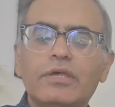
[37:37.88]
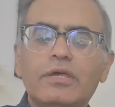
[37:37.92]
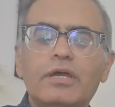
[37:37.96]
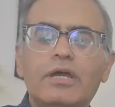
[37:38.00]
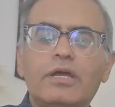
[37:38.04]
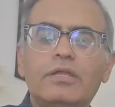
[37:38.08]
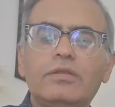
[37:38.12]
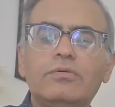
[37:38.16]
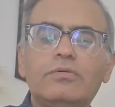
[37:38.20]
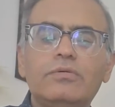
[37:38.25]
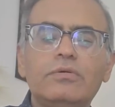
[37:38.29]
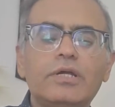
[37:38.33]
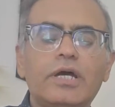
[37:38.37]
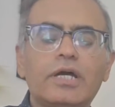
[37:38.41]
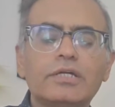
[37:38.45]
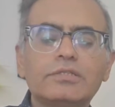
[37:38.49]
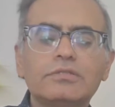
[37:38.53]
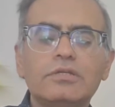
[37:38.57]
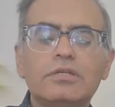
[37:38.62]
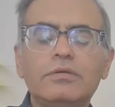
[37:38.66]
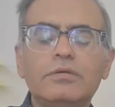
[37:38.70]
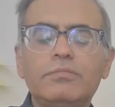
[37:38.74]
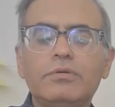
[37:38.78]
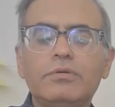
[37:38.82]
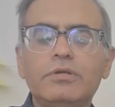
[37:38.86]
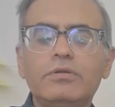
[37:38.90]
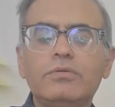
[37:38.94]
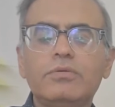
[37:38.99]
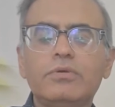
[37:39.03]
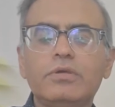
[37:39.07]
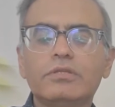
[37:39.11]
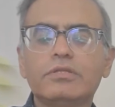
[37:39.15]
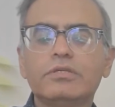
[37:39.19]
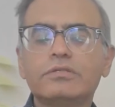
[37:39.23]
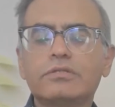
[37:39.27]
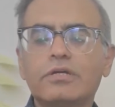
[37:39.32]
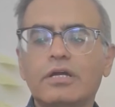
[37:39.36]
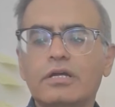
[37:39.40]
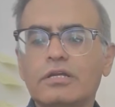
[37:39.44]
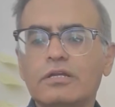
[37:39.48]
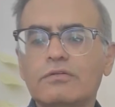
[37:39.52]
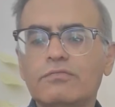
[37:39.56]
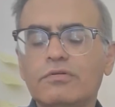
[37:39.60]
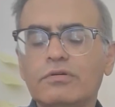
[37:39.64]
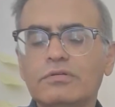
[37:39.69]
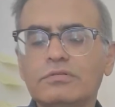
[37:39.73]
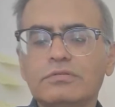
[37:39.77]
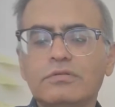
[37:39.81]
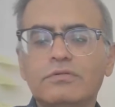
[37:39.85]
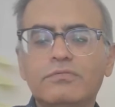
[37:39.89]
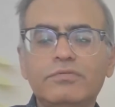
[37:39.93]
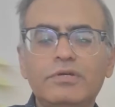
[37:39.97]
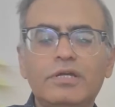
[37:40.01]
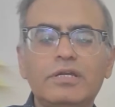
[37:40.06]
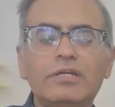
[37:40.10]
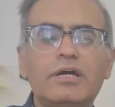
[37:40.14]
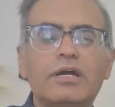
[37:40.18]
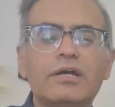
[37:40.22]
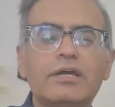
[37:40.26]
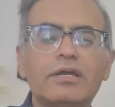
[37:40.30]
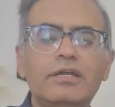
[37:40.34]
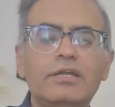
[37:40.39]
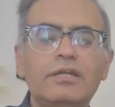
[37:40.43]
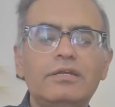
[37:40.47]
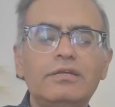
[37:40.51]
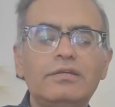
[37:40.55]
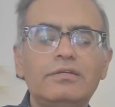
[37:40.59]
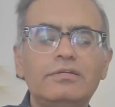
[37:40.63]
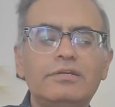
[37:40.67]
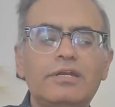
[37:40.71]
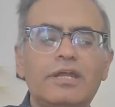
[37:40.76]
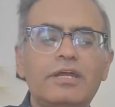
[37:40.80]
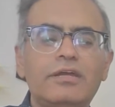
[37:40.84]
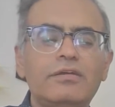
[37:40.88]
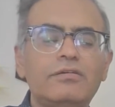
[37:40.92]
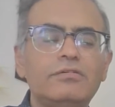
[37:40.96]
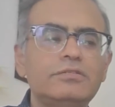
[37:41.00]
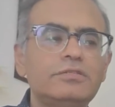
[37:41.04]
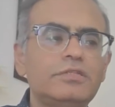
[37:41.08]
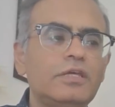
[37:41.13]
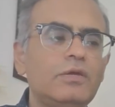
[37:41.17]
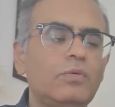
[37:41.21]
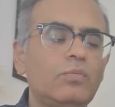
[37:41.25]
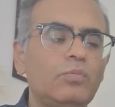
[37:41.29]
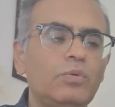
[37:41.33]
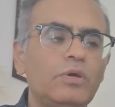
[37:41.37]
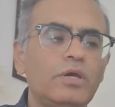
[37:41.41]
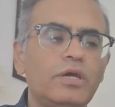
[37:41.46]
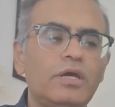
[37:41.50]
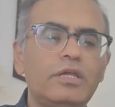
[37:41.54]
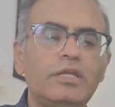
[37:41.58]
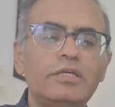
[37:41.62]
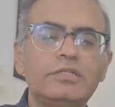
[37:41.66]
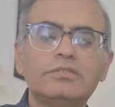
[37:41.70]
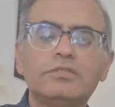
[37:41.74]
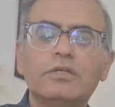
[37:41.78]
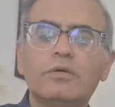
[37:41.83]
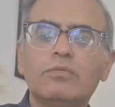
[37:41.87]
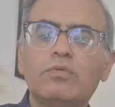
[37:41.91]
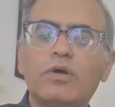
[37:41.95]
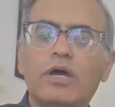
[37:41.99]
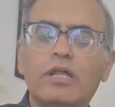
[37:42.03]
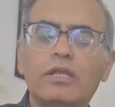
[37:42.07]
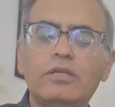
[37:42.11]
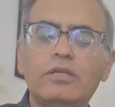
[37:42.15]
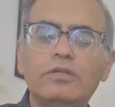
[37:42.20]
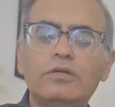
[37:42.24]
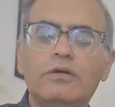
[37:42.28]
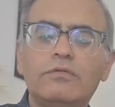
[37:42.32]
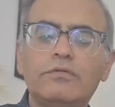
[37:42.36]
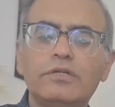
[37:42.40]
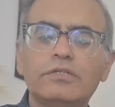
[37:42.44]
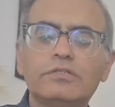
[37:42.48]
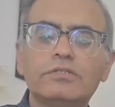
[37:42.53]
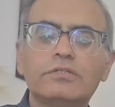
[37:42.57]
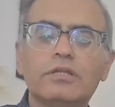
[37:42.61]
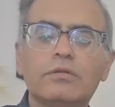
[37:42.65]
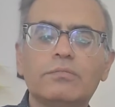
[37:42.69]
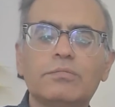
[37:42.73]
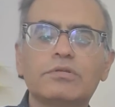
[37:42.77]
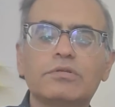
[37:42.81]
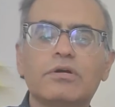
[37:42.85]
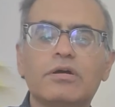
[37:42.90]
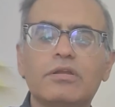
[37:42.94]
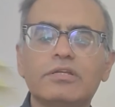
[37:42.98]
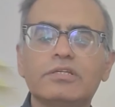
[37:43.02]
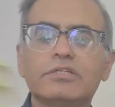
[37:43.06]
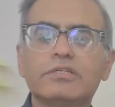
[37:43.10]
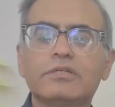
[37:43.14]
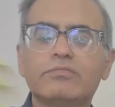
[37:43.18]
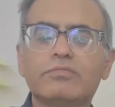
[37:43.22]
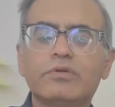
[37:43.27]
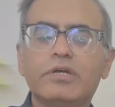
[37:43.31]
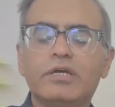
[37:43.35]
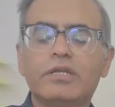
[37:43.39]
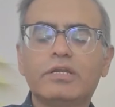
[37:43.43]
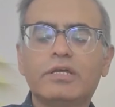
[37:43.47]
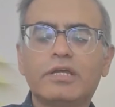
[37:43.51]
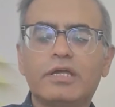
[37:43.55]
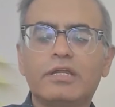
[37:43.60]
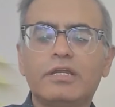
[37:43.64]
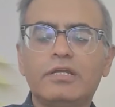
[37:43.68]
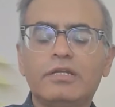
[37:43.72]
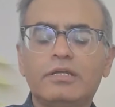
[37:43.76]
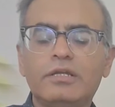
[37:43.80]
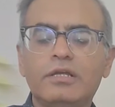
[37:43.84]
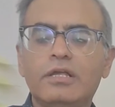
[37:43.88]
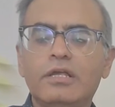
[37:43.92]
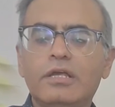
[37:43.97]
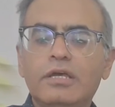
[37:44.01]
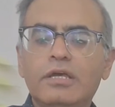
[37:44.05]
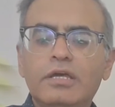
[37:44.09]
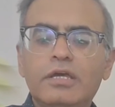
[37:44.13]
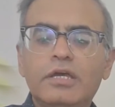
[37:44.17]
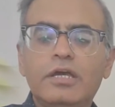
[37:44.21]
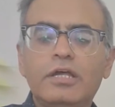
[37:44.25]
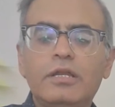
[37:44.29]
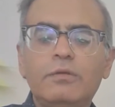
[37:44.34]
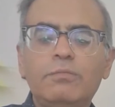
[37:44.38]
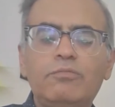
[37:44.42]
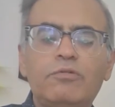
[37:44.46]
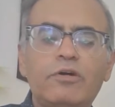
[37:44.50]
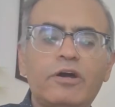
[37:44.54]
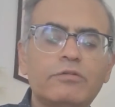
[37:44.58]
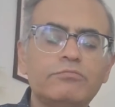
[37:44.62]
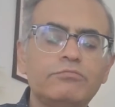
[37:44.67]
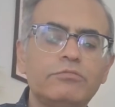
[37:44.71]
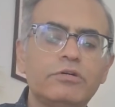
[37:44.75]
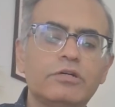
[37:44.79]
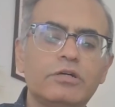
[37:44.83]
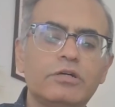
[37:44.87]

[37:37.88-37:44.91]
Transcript: and you could actually be doing this kind of a. So we are again trying to see where is the value of digital pathology? Where can it help pharma